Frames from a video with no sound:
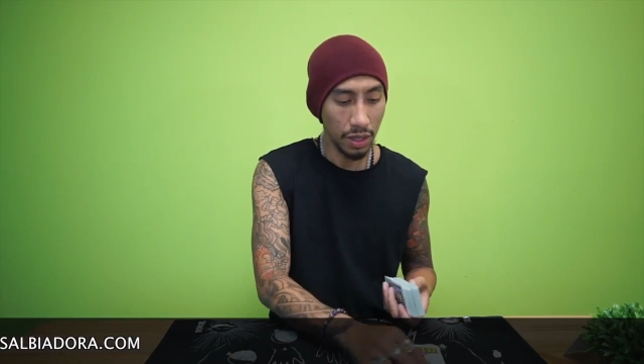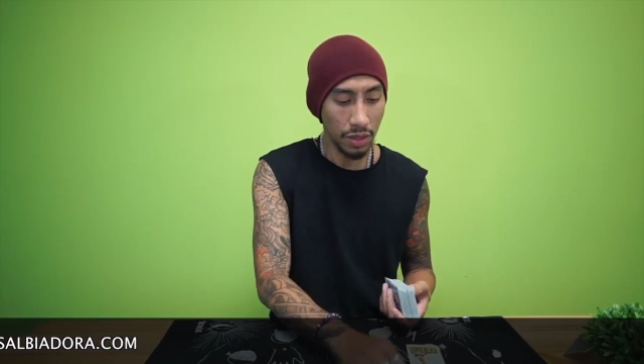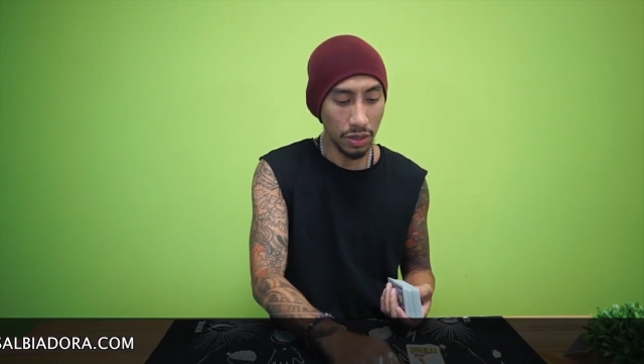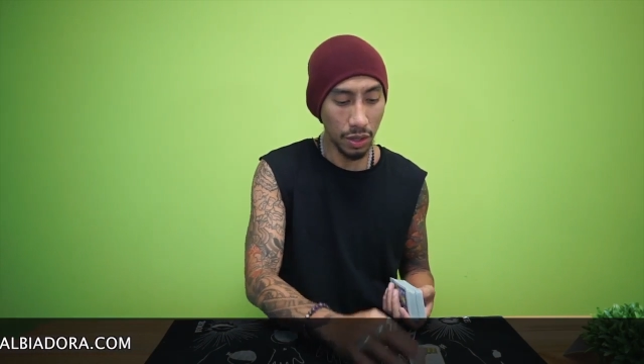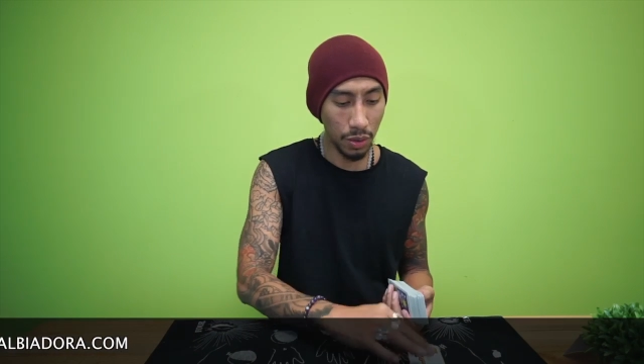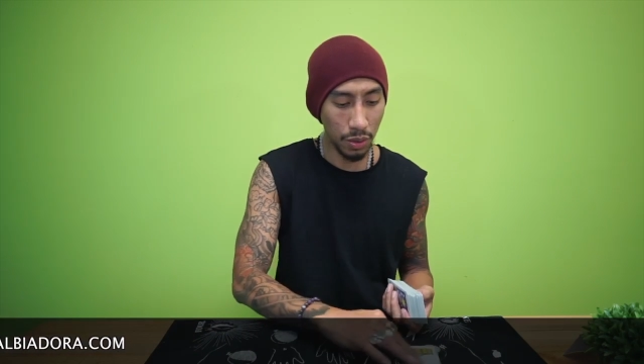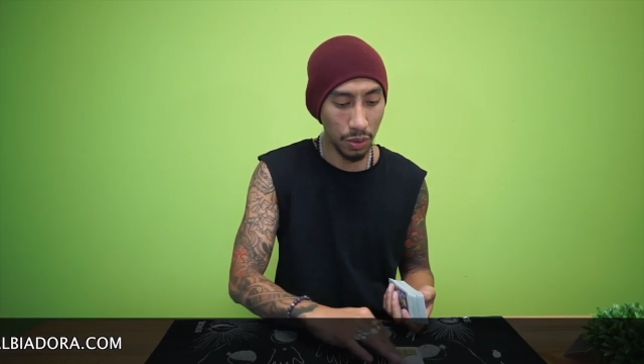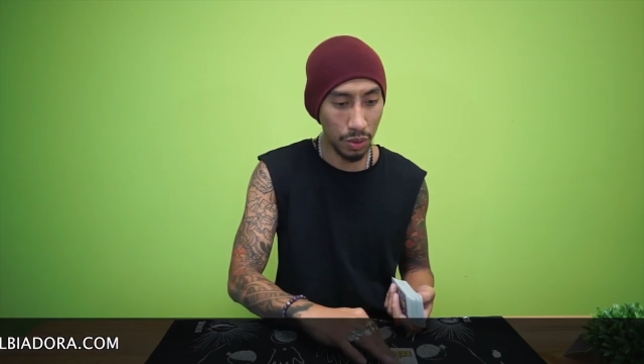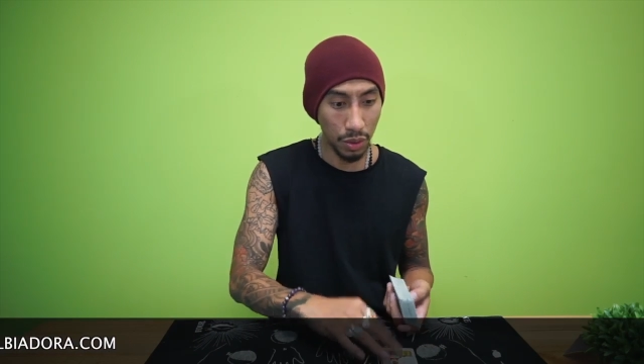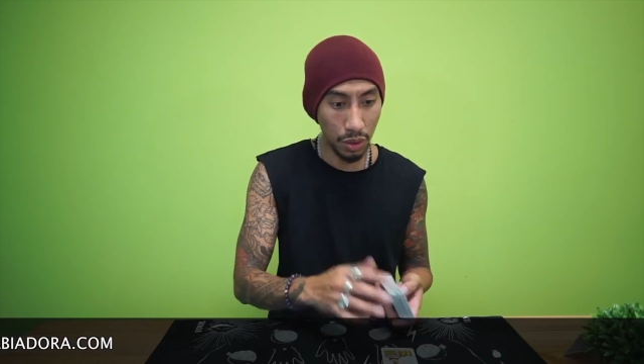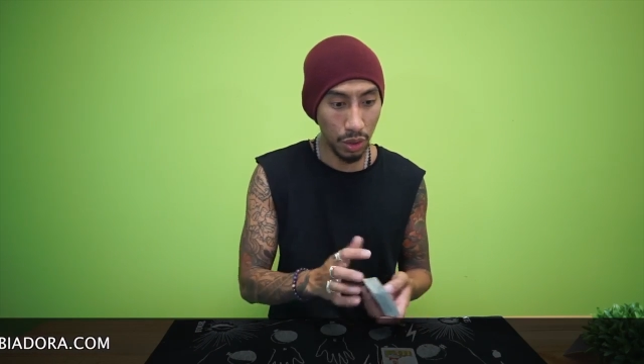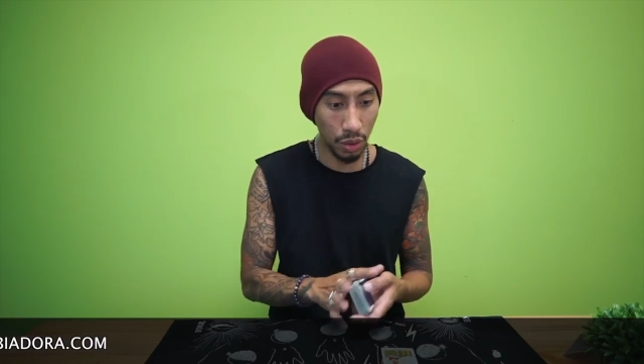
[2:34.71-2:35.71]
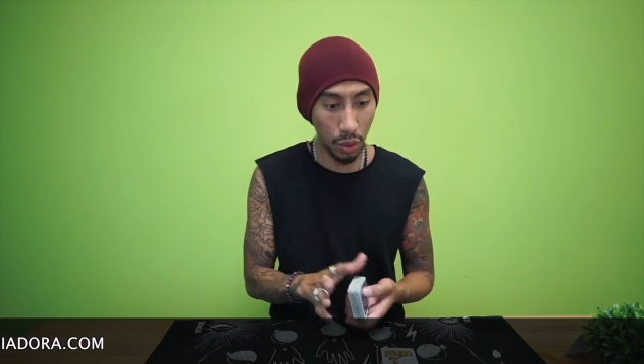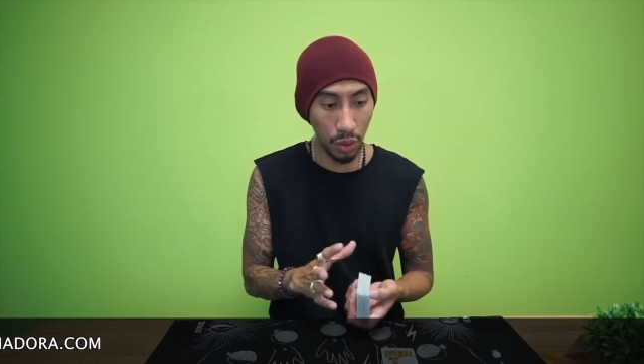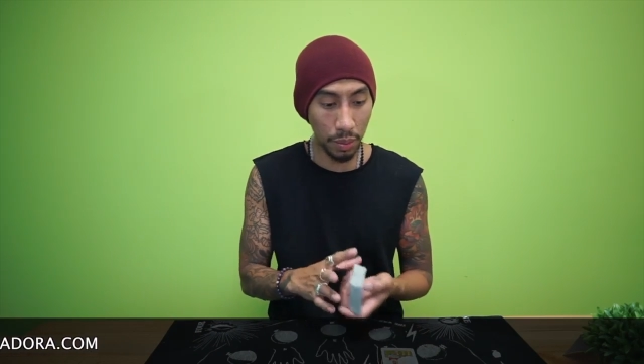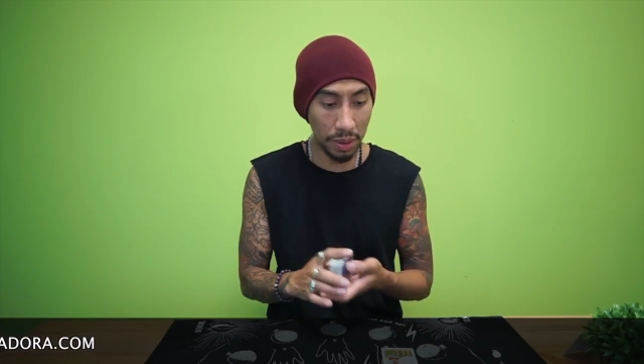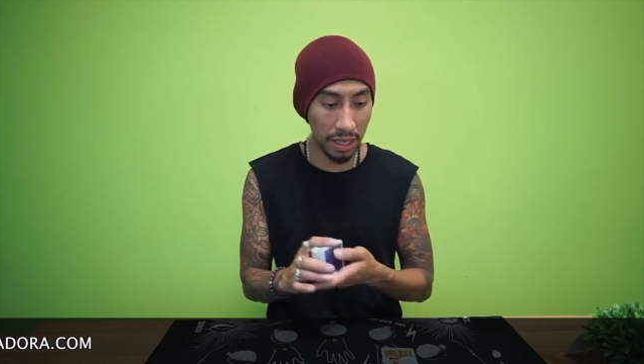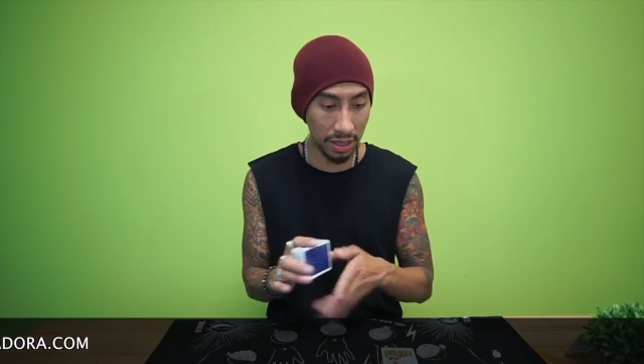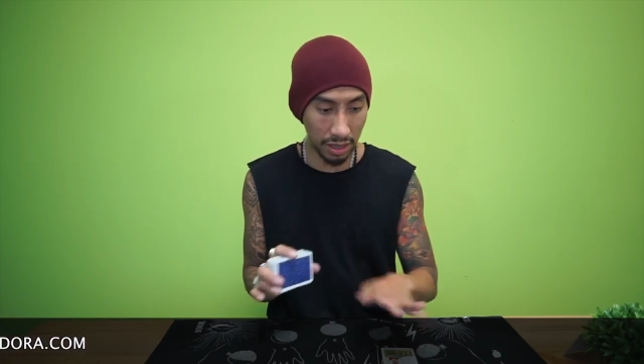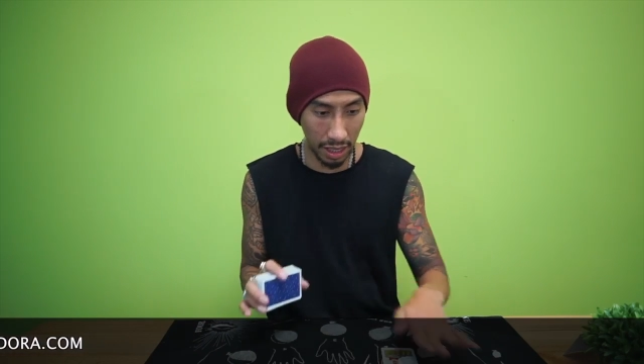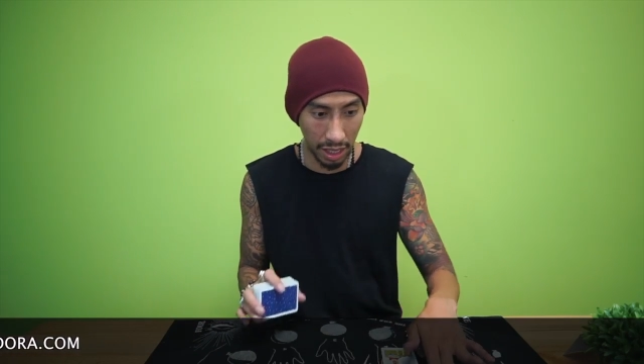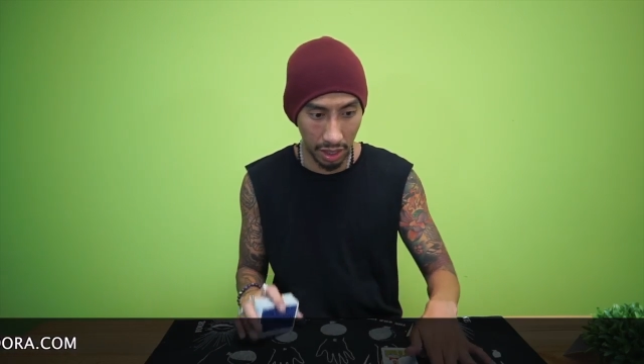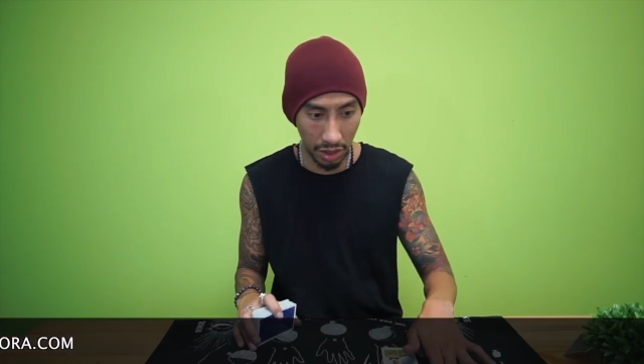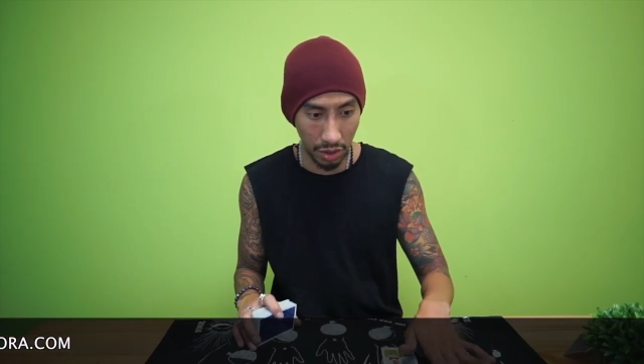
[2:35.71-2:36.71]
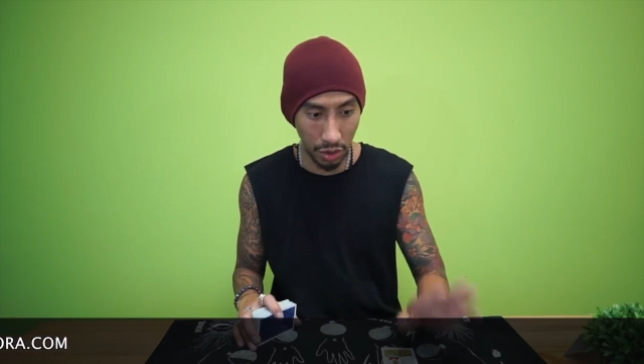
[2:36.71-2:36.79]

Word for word: So you being scared,